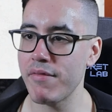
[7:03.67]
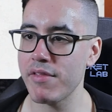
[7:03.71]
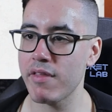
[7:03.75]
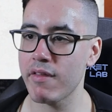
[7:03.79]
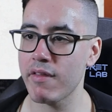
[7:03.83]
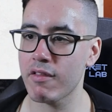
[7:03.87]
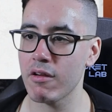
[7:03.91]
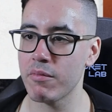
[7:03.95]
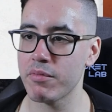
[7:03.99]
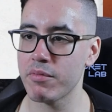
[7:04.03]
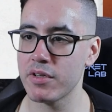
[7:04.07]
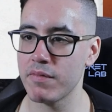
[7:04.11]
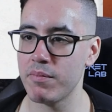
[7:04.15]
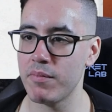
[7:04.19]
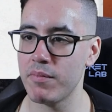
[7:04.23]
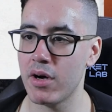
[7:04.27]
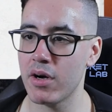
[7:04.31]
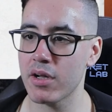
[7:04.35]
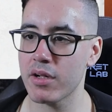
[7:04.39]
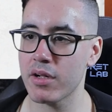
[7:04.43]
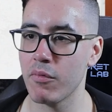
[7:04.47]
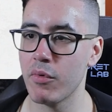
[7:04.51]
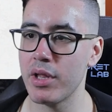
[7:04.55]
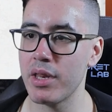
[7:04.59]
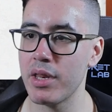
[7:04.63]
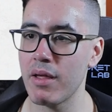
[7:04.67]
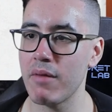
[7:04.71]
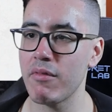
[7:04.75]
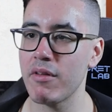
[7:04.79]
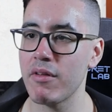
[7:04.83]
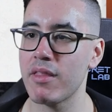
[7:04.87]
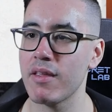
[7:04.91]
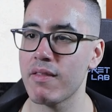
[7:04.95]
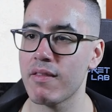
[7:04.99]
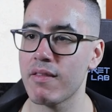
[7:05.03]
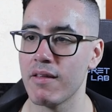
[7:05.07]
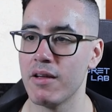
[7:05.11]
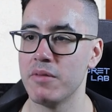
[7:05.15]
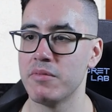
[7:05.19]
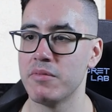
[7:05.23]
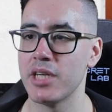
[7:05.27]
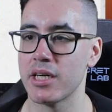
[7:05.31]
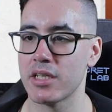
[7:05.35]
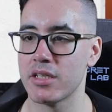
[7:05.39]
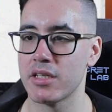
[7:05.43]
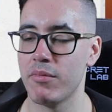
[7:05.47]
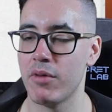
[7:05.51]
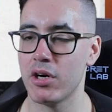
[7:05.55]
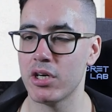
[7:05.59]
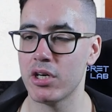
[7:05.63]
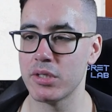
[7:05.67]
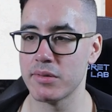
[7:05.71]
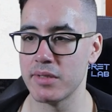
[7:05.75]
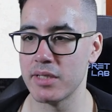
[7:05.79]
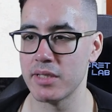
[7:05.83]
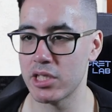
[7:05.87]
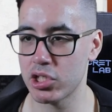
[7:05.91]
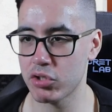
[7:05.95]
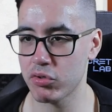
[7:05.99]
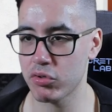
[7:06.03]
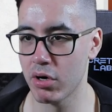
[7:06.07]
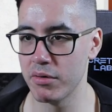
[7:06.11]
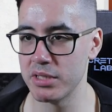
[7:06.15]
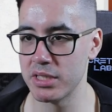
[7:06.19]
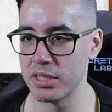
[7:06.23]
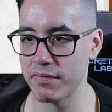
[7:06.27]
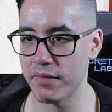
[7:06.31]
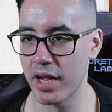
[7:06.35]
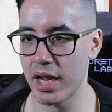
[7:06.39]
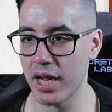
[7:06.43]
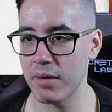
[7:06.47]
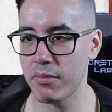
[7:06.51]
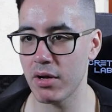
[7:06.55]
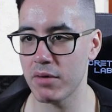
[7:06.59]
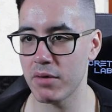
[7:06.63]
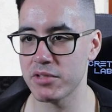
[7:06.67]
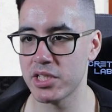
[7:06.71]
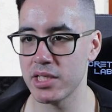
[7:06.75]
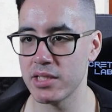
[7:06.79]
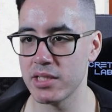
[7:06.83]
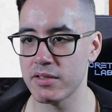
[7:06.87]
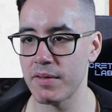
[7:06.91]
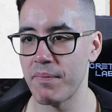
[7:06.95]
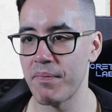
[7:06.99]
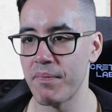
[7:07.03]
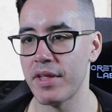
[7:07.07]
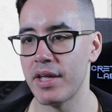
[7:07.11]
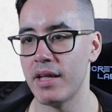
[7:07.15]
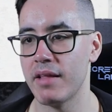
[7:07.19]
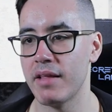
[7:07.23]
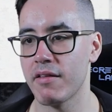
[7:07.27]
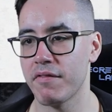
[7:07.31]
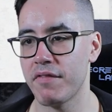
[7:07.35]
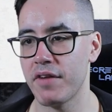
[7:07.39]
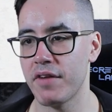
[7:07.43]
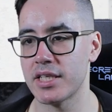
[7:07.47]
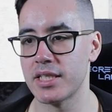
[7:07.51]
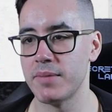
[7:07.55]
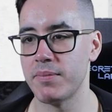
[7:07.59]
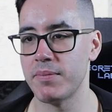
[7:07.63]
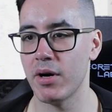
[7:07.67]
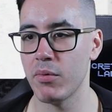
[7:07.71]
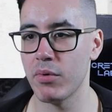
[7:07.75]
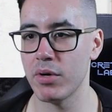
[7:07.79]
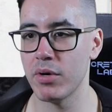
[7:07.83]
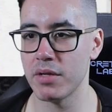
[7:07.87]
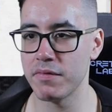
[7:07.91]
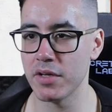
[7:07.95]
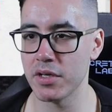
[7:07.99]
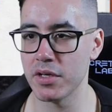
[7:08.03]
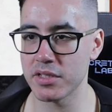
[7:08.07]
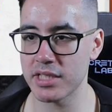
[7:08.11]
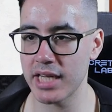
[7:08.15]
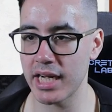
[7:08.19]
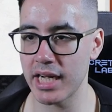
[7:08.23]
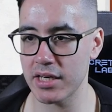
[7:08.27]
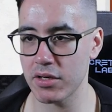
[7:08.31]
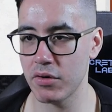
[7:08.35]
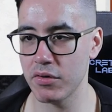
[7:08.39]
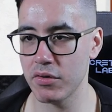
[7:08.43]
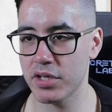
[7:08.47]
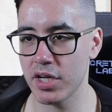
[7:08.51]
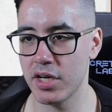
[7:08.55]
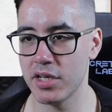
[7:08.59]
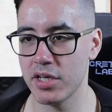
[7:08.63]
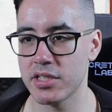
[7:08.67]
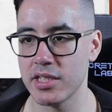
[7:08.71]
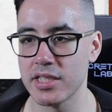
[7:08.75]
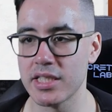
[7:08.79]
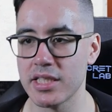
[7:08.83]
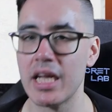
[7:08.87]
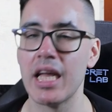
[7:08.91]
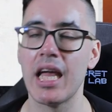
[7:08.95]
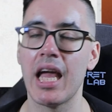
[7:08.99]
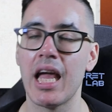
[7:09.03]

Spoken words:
this objective marker is in control range of enemy operatives is affected by 1 of your Techno Curses